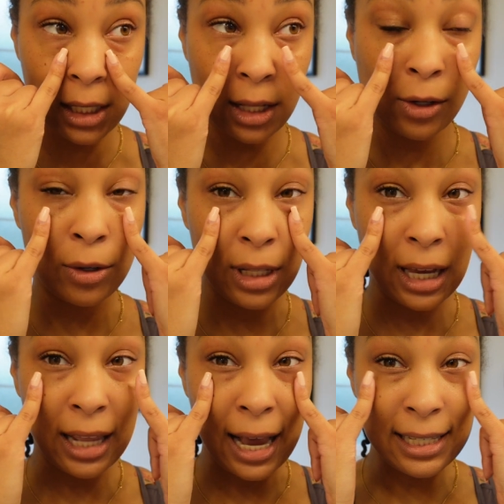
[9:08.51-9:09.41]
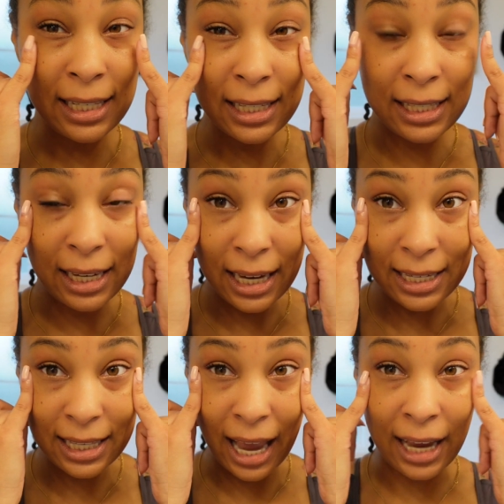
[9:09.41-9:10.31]
so the elasticity
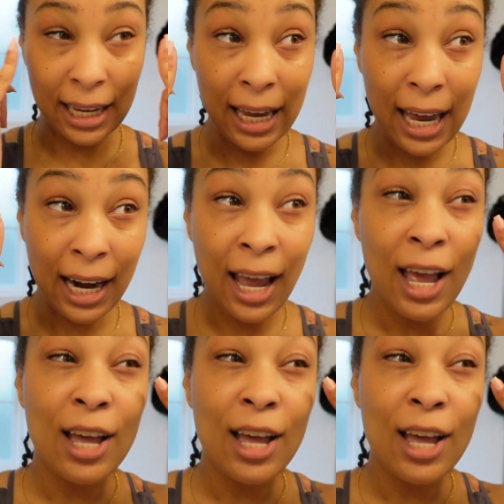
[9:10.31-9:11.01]
isn't that good